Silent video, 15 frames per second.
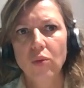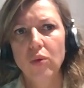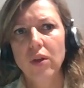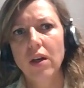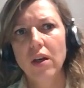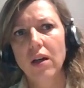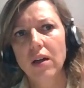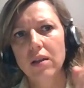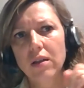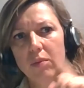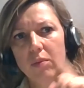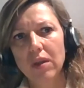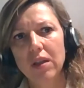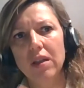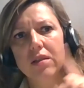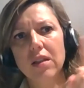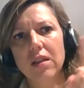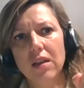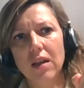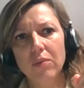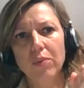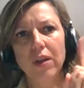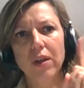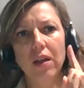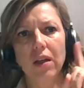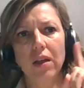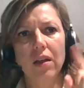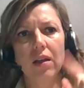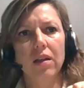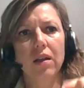We are the biggest
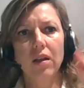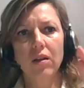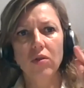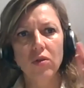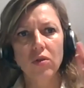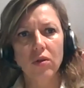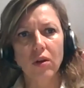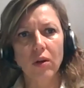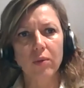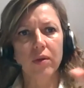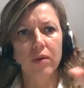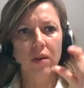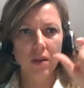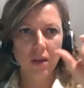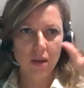company in Europe